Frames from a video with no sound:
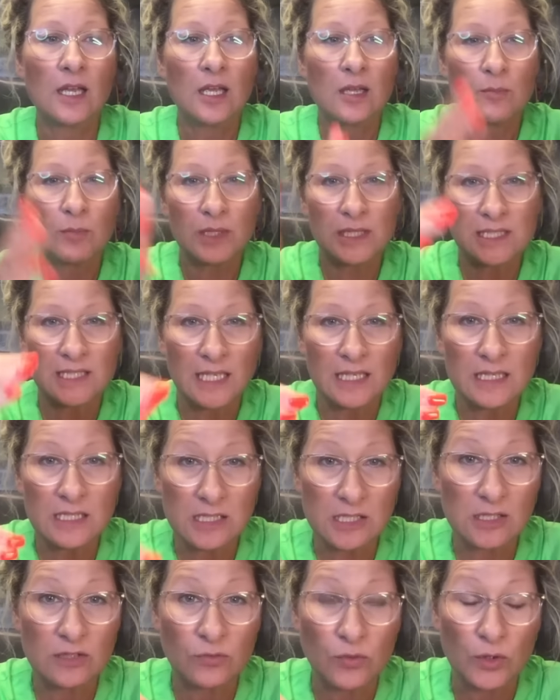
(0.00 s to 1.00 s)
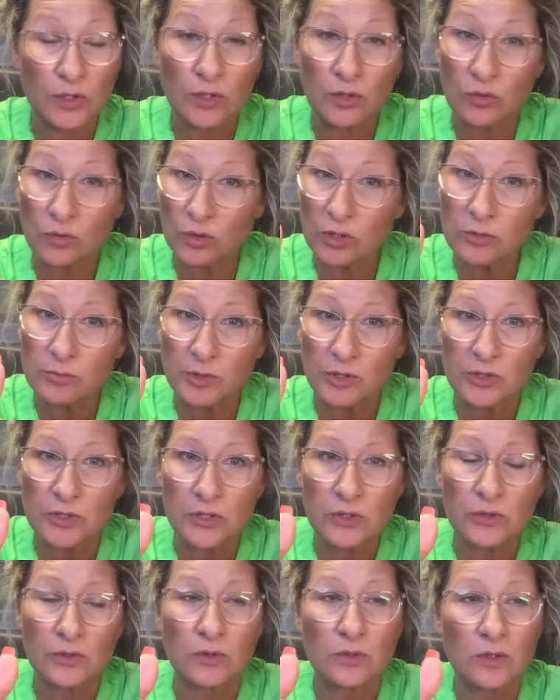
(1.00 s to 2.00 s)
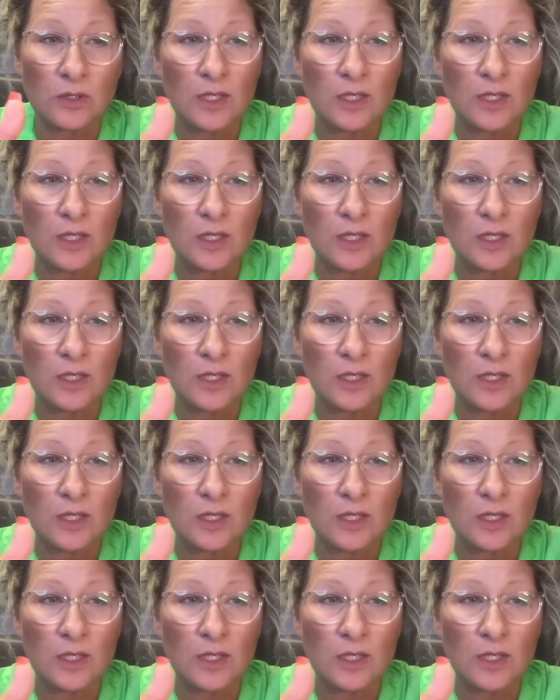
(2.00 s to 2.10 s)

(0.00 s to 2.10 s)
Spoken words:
But say this is for your groomer too.